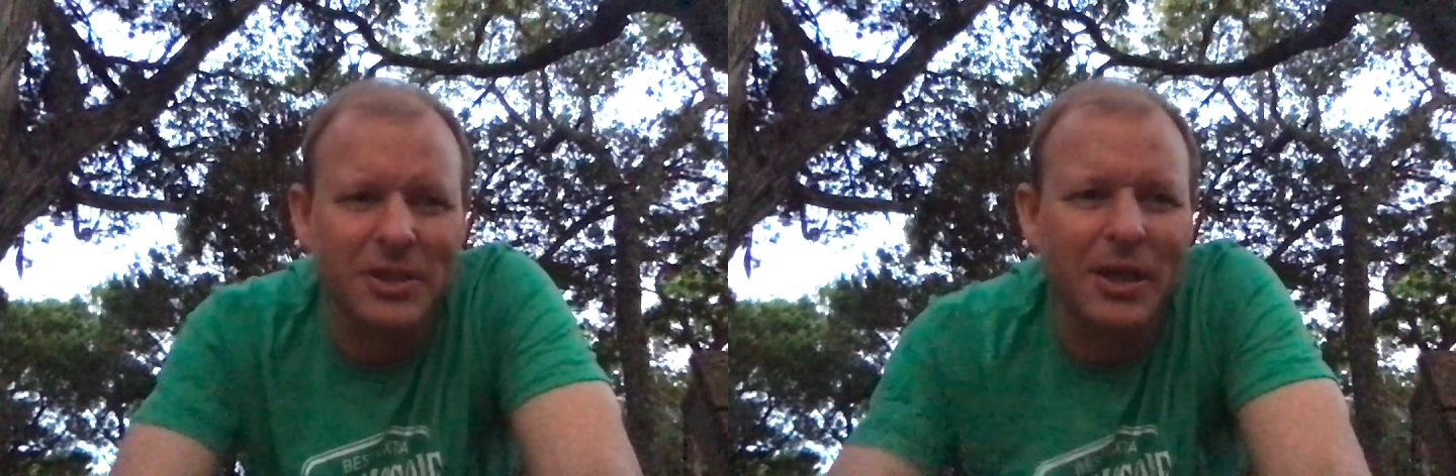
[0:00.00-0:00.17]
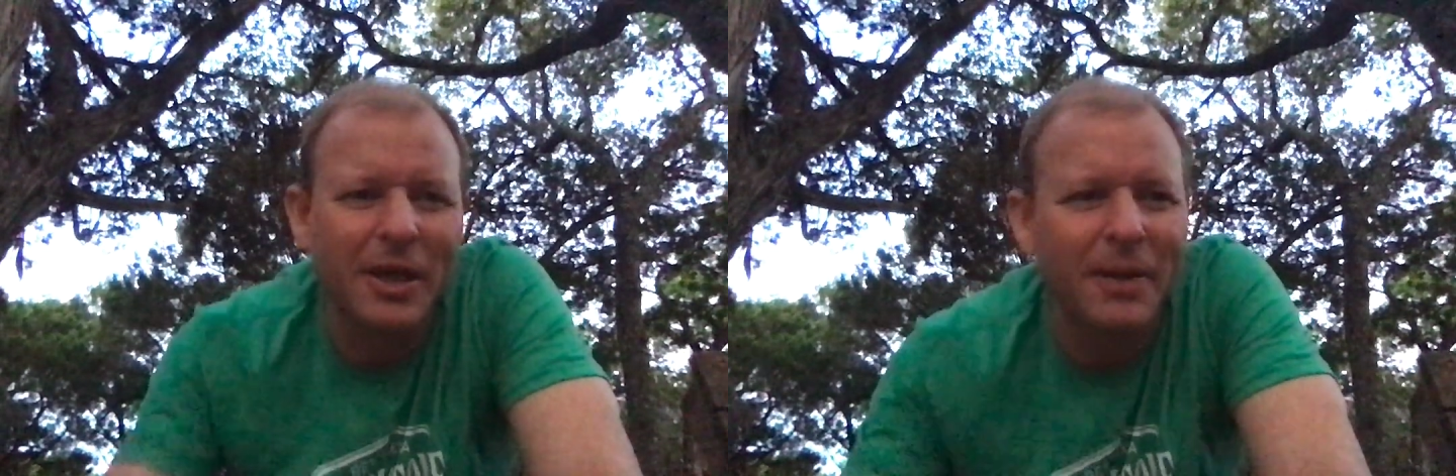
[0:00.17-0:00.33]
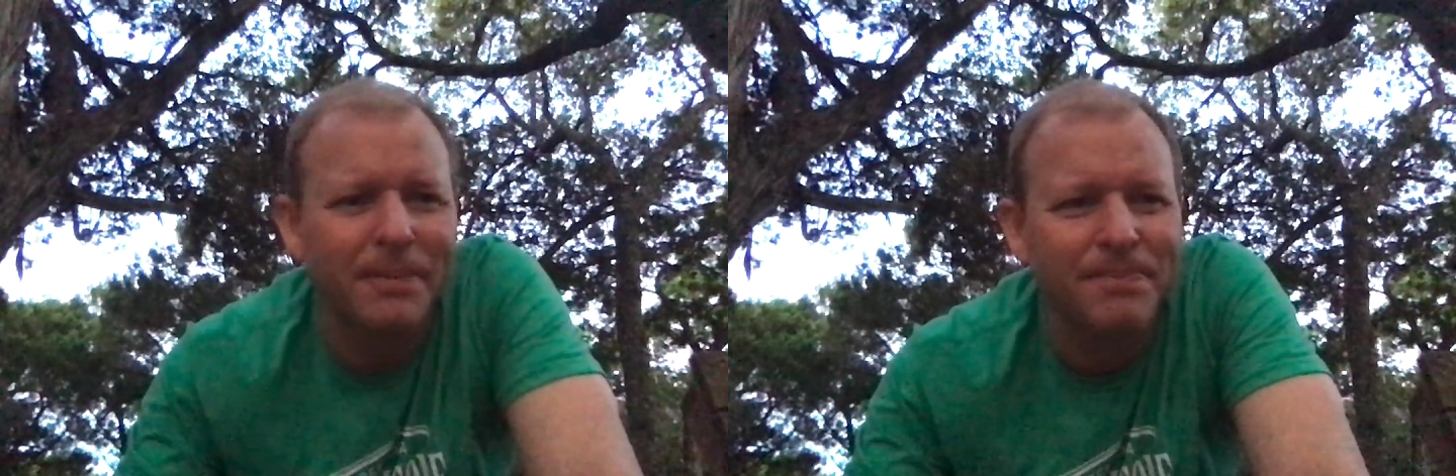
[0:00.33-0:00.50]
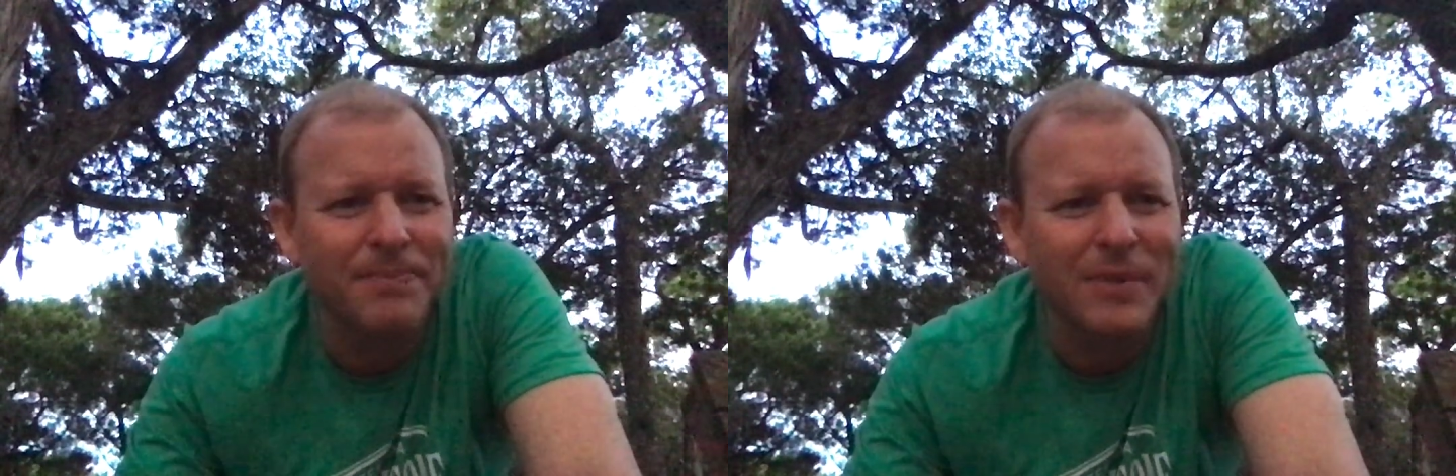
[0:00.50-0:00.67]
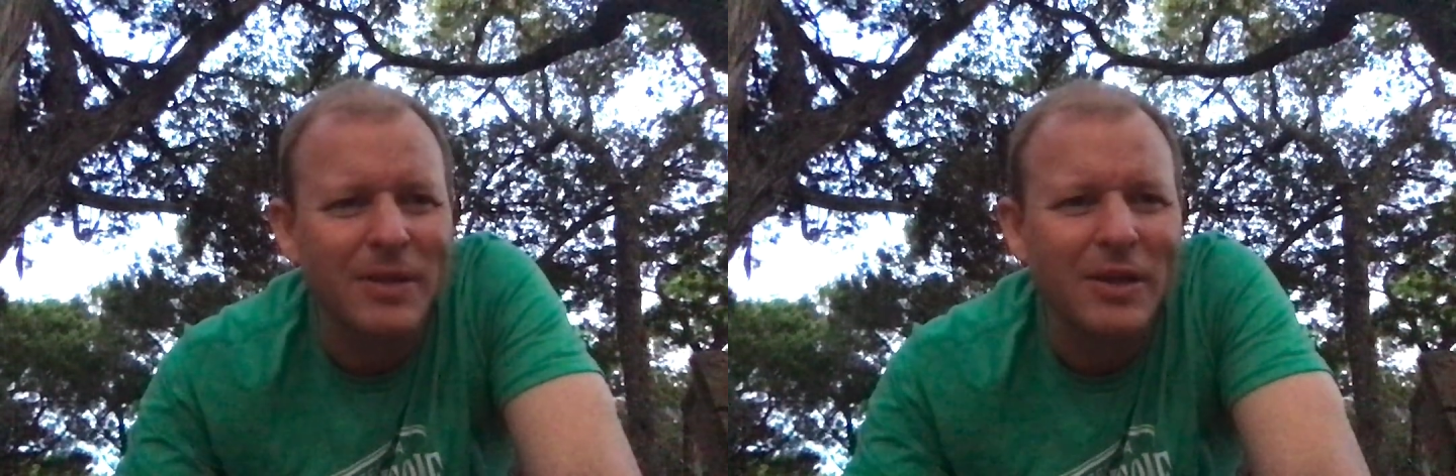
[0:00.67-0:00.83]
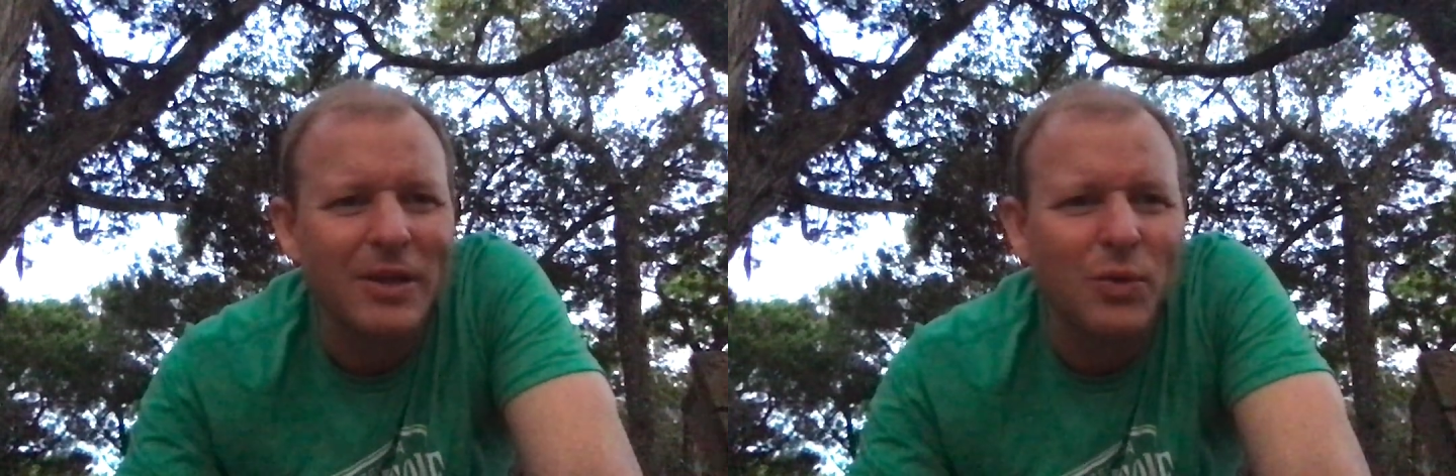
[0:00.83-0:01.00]

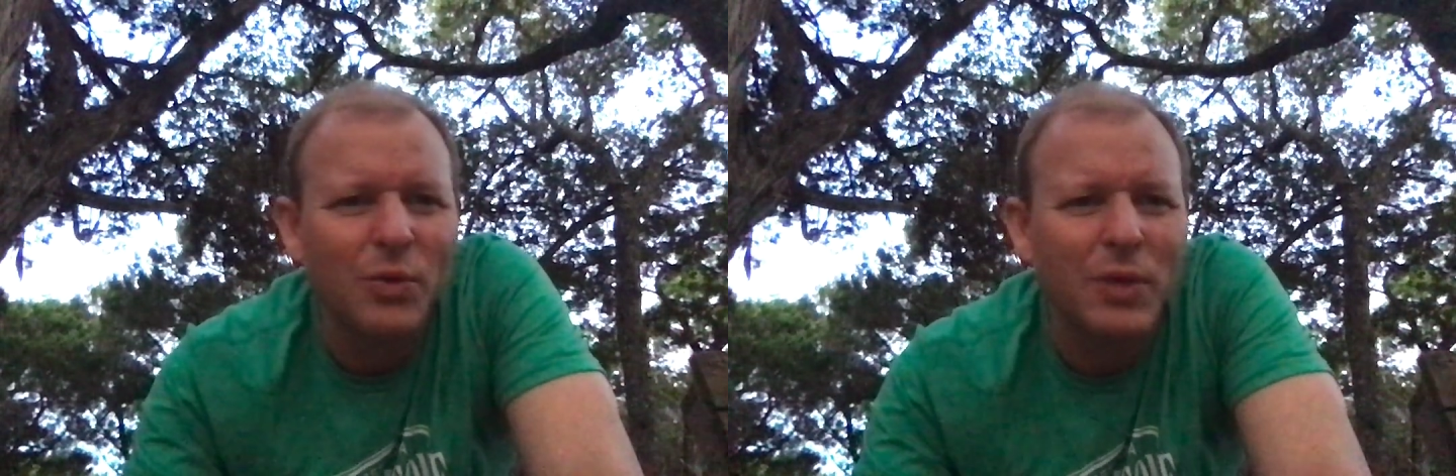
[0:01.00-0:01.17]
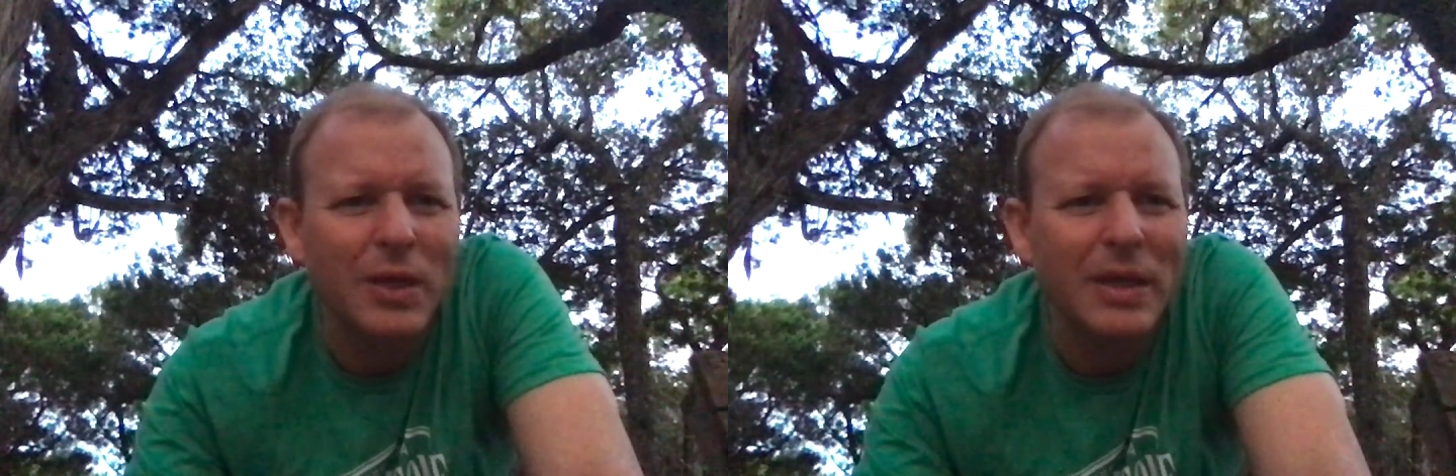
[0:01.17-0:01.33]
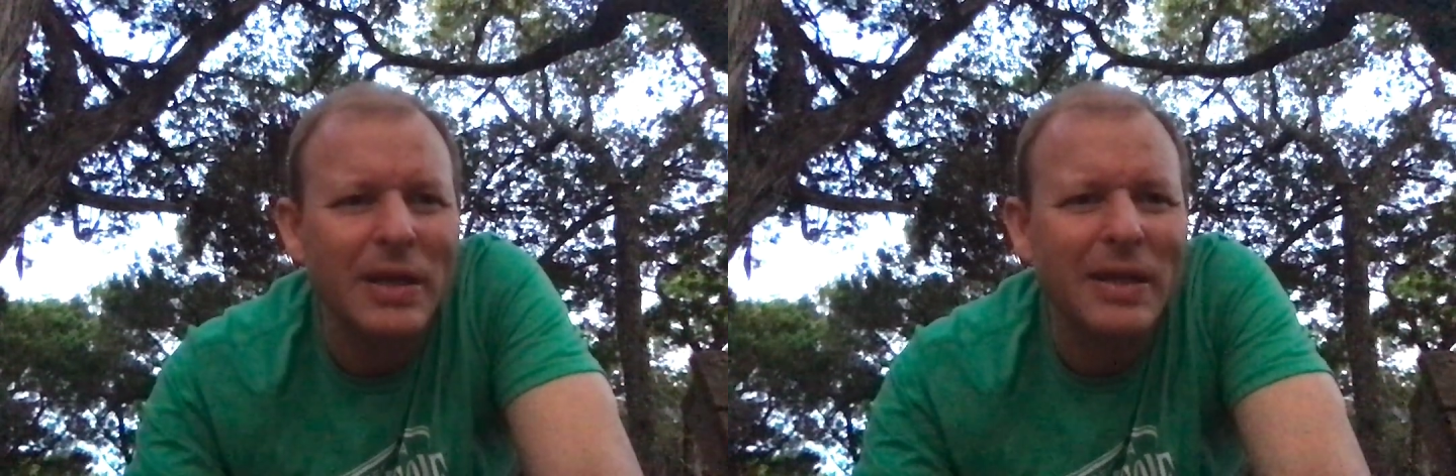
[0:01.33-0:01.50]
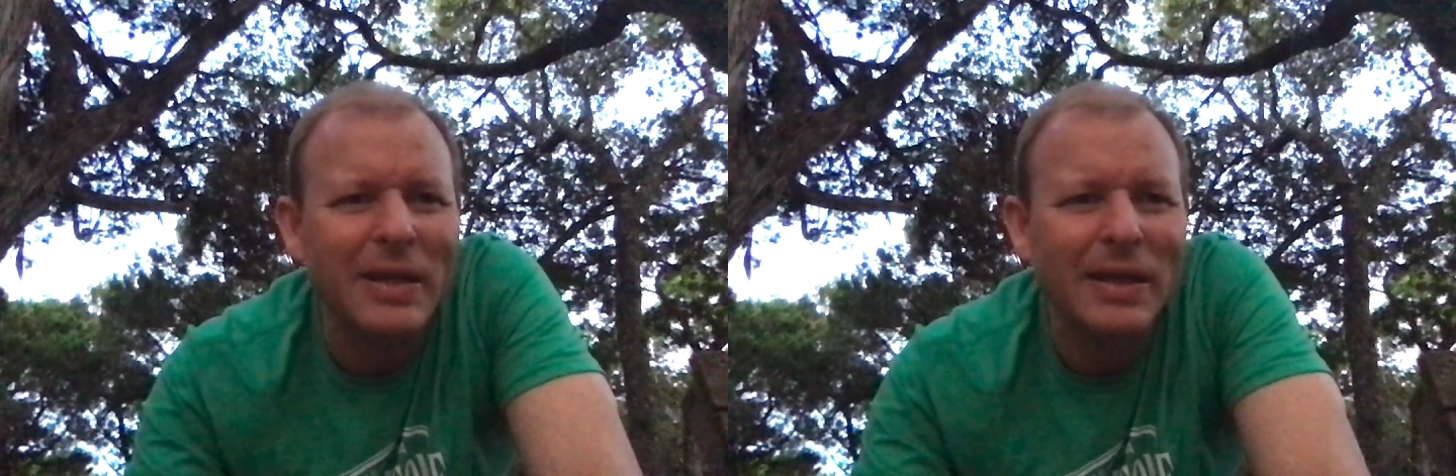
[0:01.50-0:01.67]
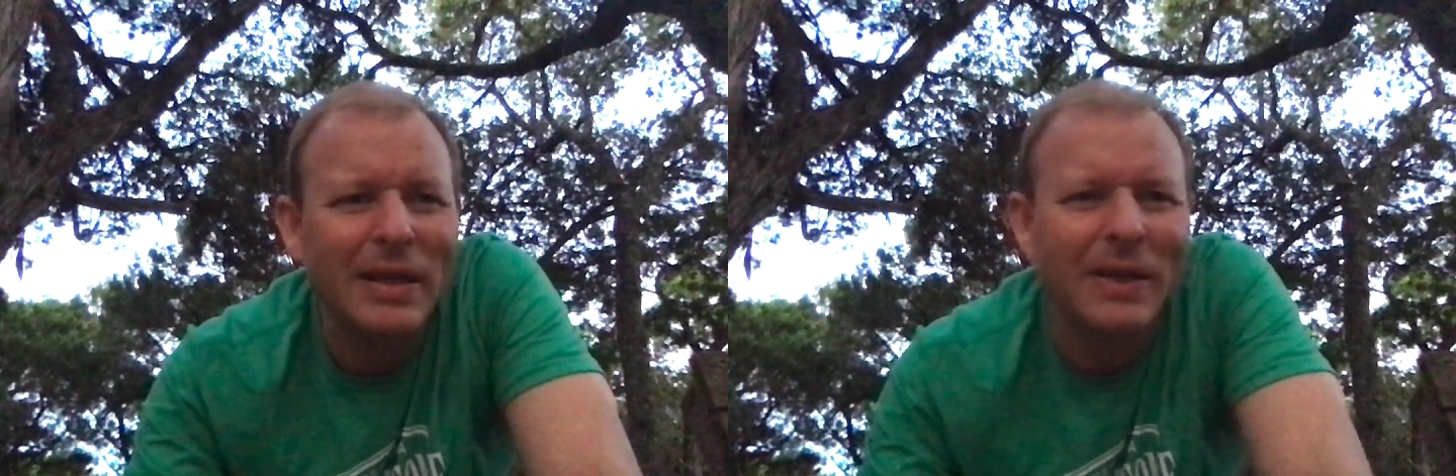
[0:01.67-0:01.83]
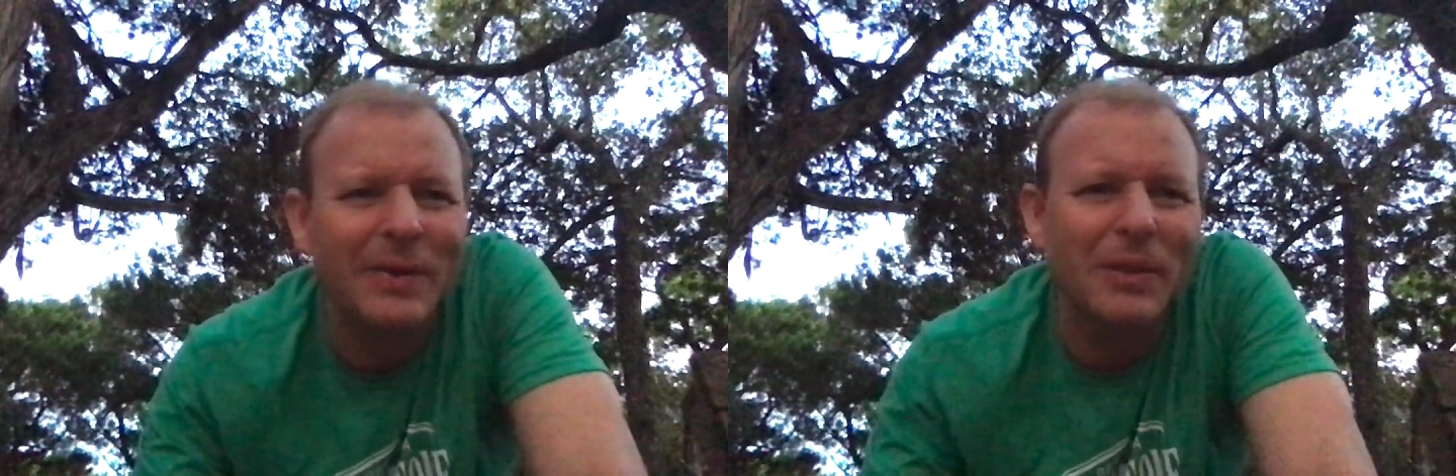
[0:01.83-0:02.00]

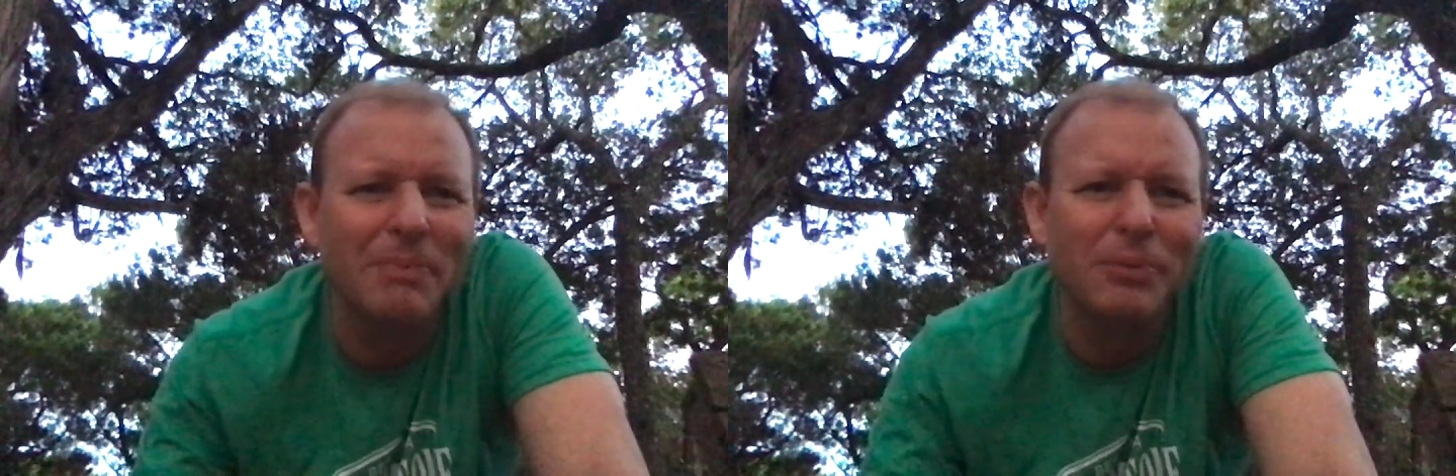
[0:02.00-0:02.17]
The